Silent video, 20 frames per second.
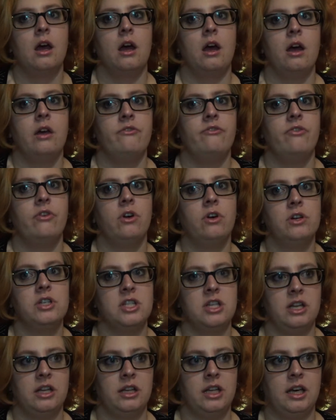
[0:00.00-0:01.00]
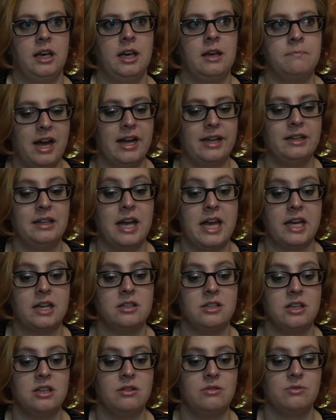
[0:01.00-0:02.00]
Unfortunately, I like
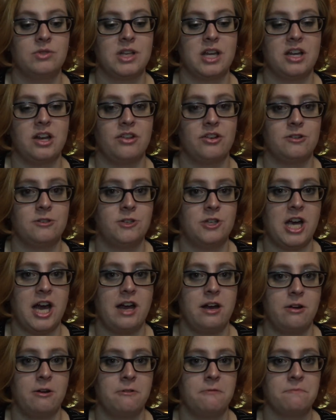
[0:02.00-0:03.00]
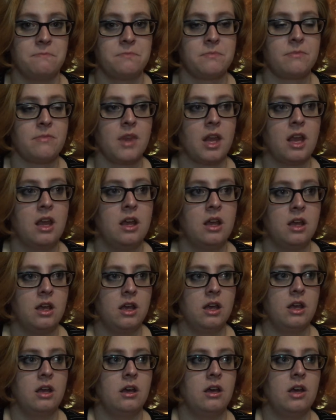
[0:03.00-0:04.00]
to use another shadow
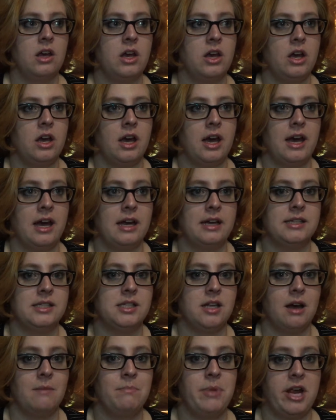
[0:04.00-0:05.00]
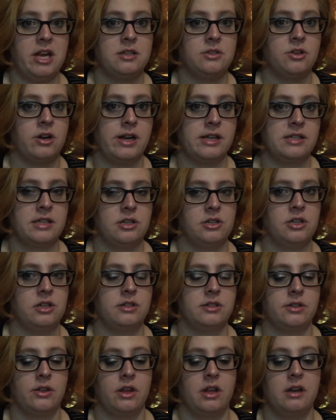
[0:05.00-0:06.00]
as a base transition
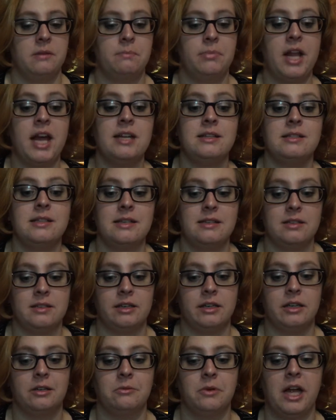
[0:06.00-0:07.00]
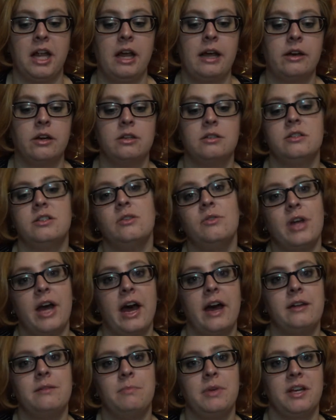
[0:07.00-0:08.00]
so that it blends easier. Well, I couldn't do
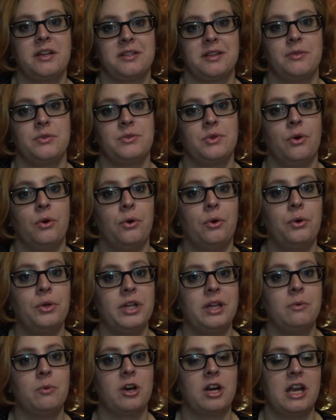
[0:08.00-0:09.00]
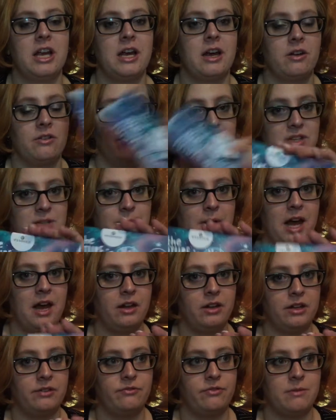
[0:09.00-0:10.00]
that because I was only working out of this
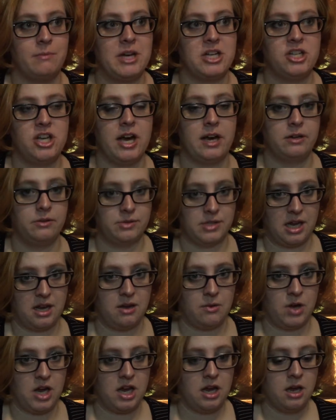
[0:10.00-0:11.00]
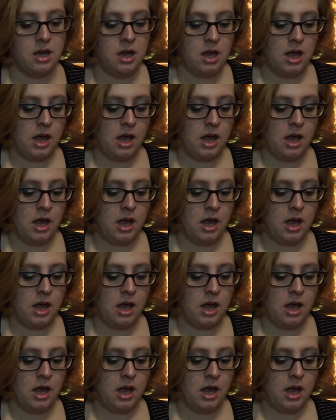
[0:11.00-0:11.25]
palette for my shadows anyway.